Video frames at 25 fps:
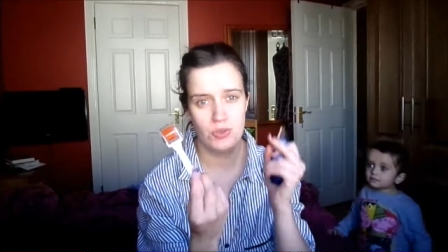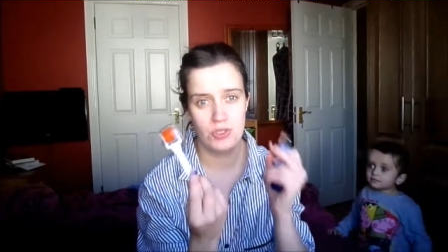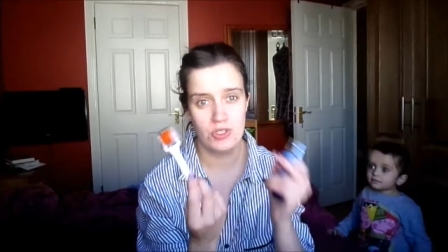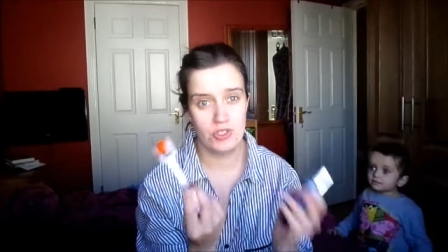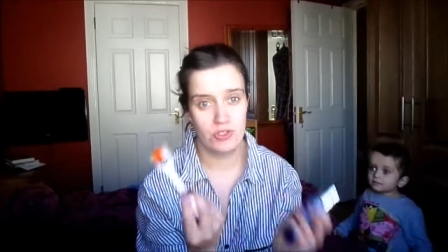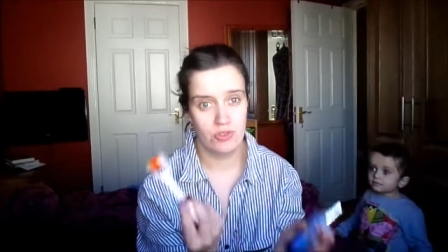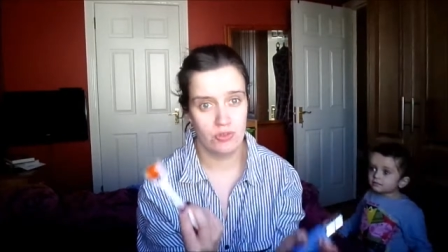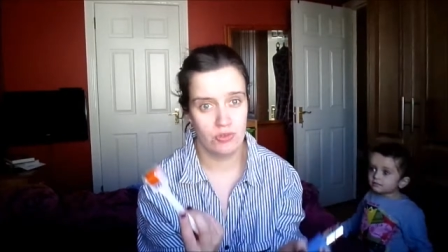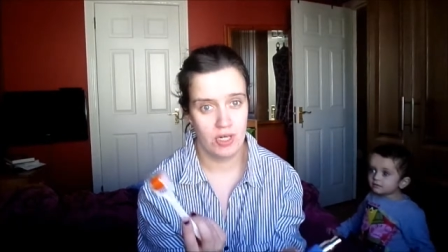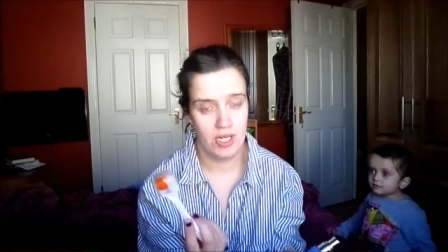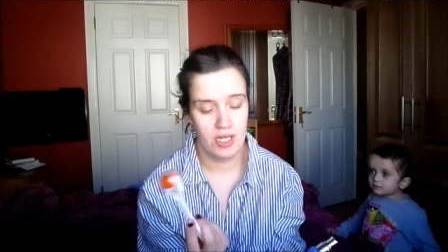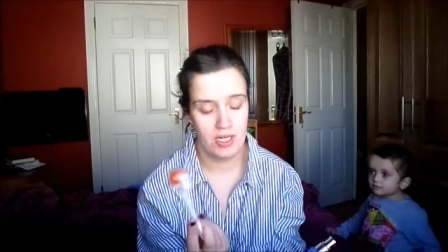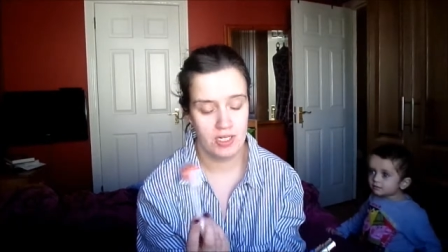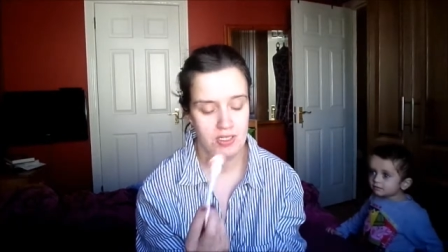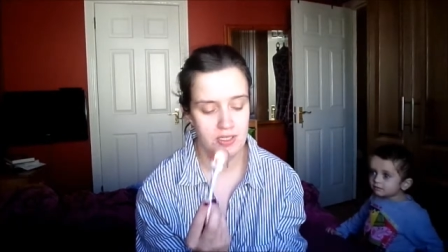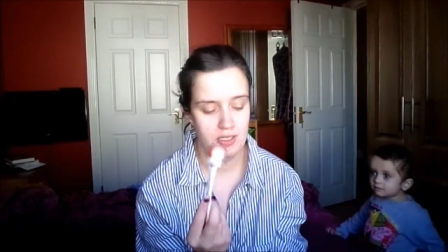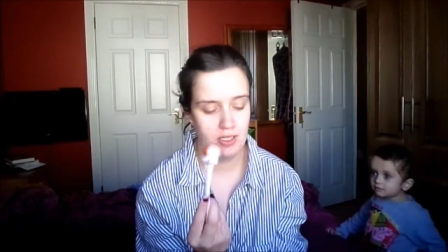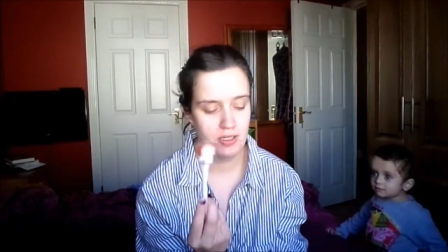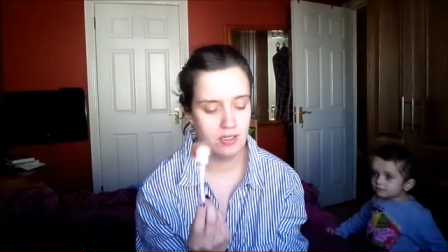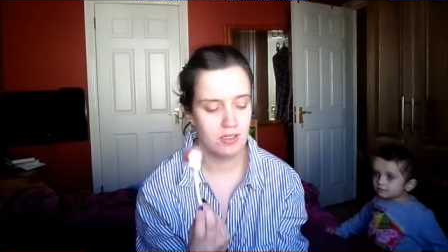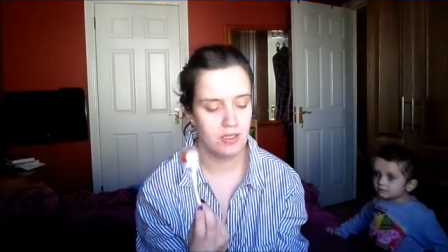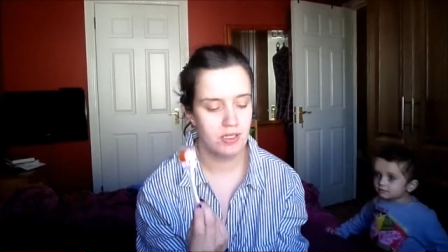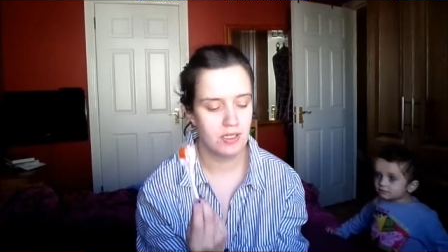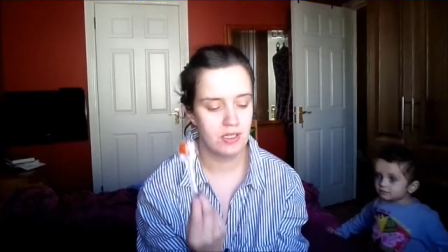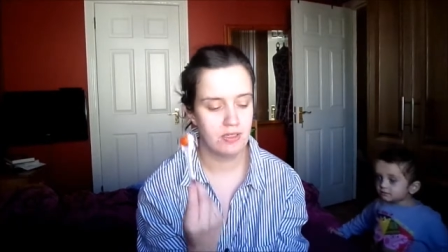don't
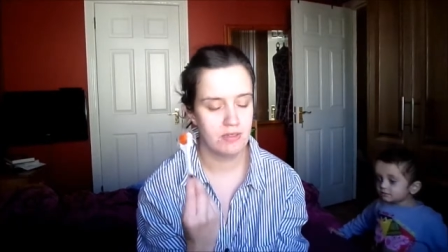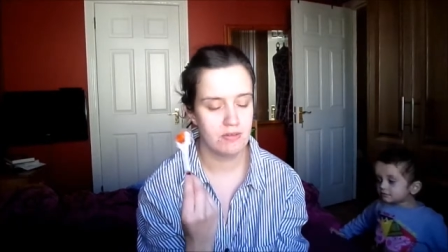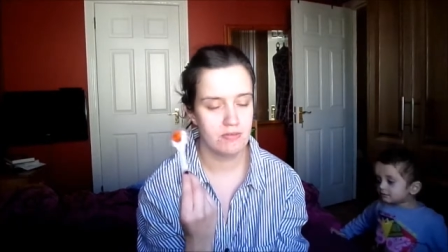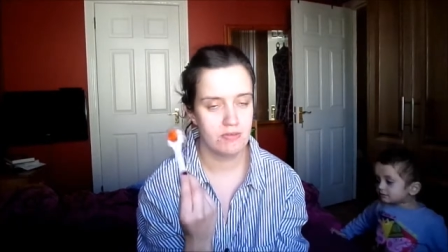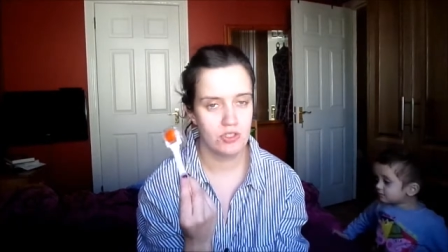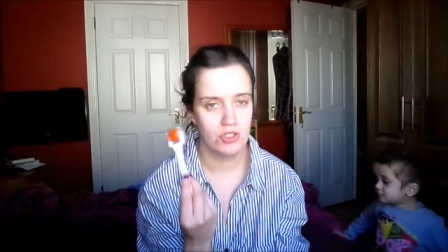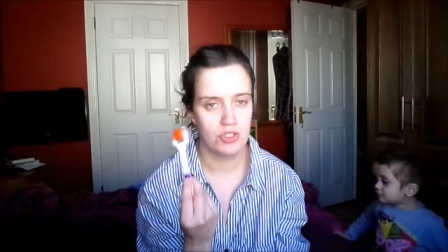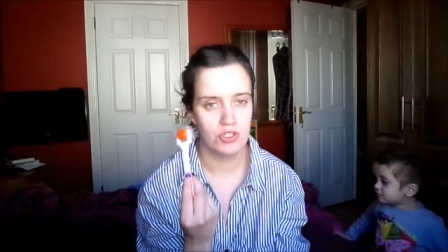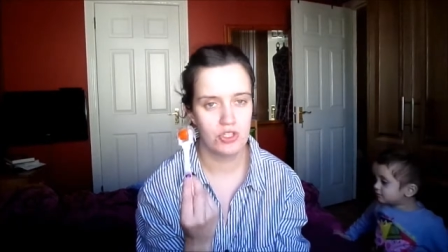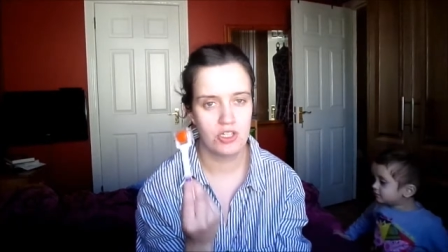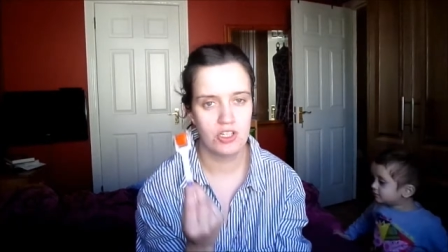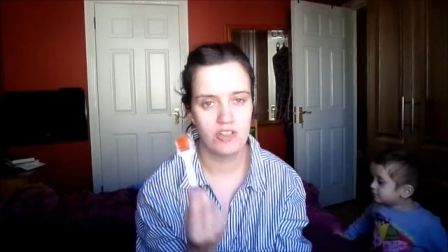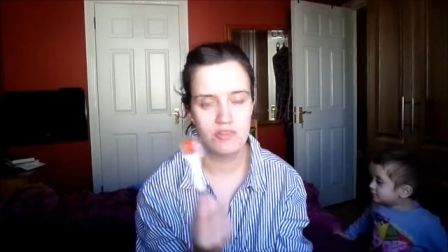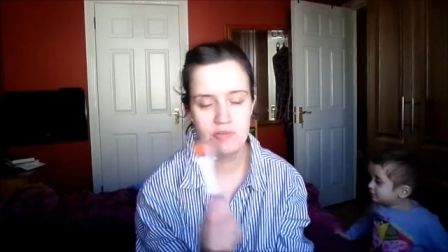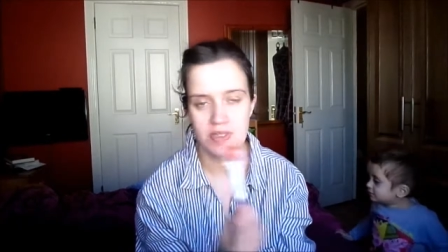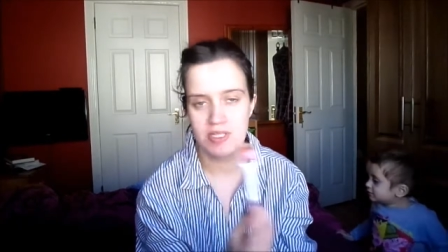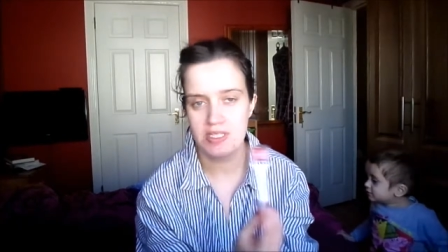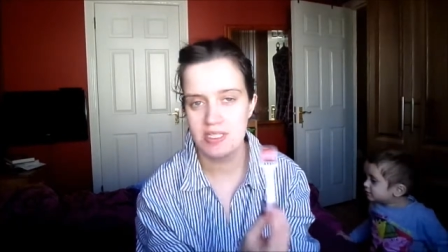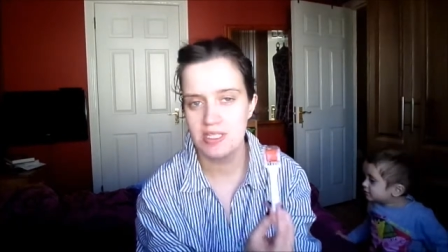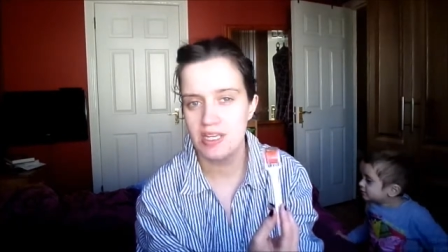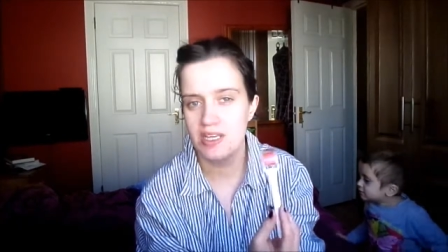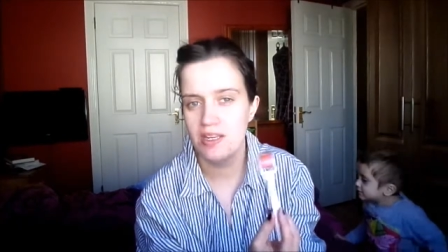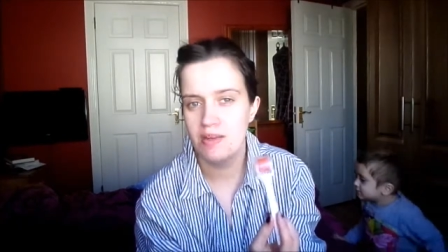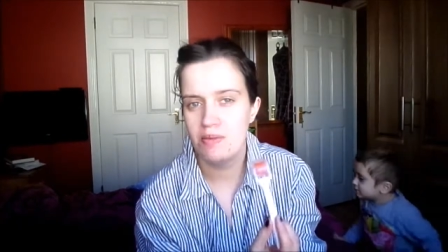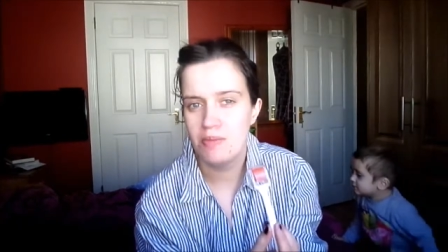accidentally touch it off my
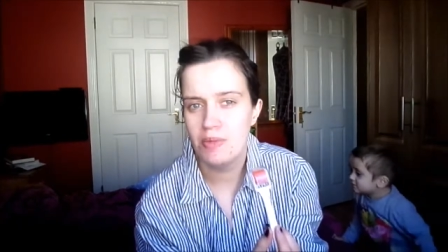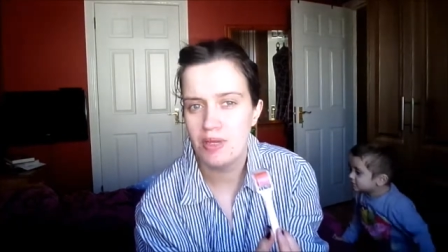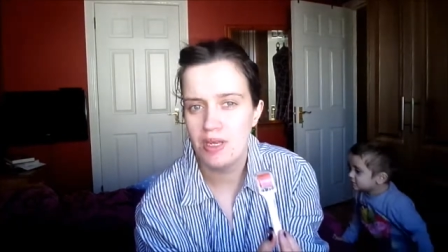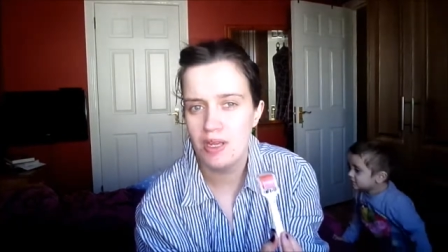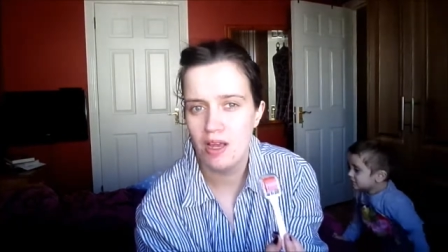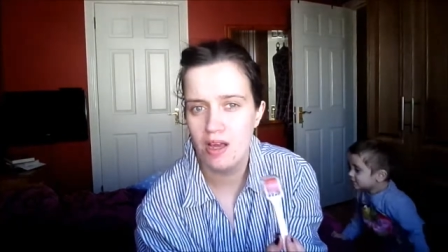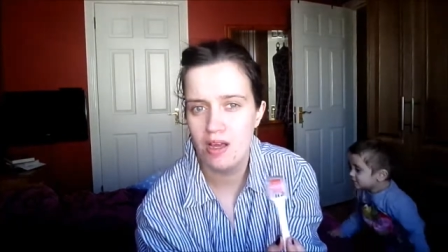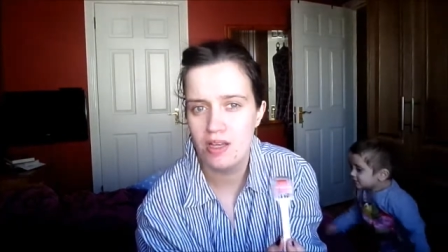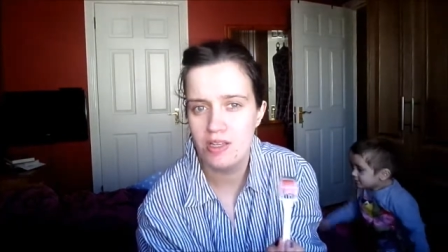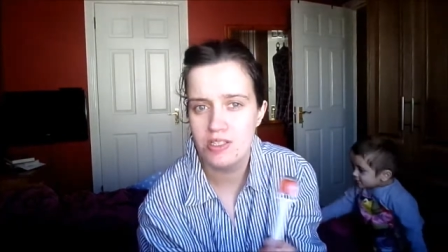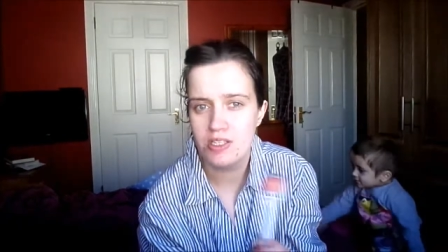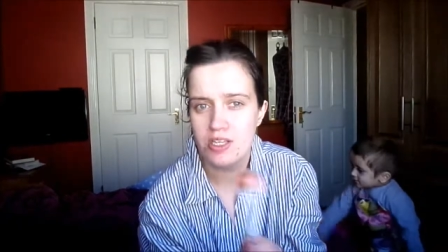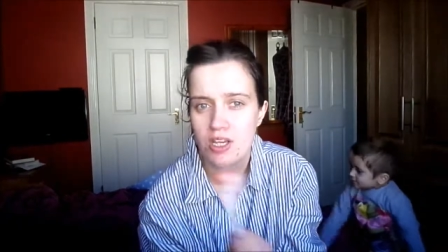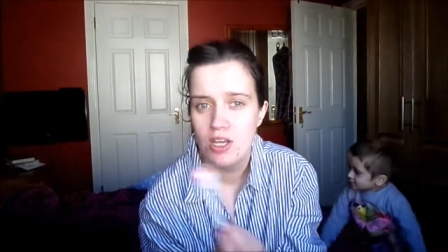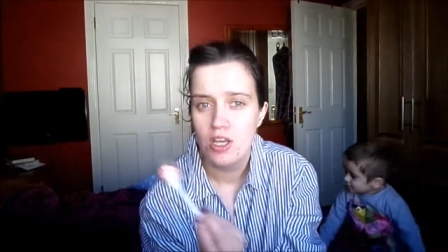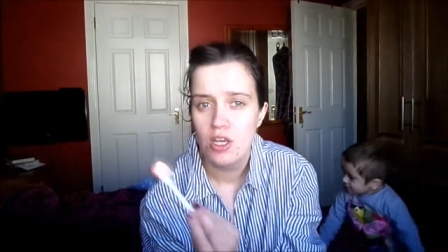skin, because